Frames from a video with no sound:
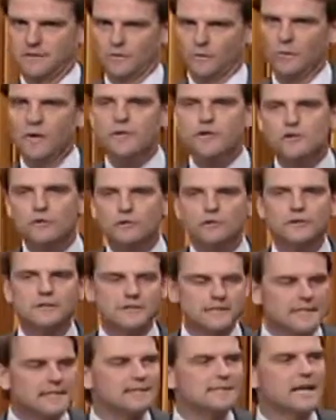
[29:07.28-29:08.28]
What
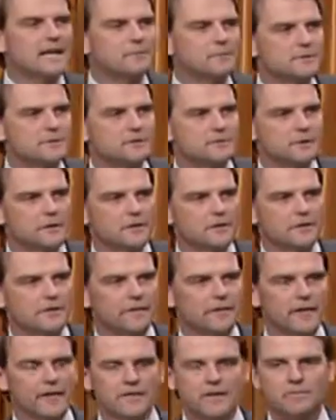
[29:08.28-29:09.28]
universe is that, Mr. Speaker,
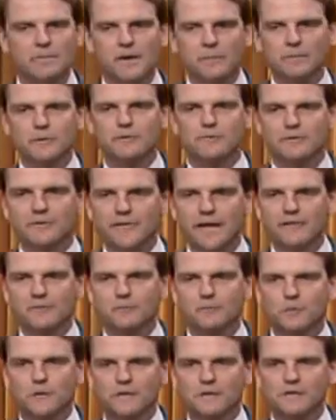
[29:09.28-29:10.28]
that the member for
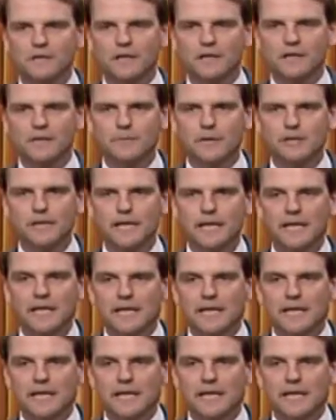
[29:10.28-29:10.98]
Davenport is talking about?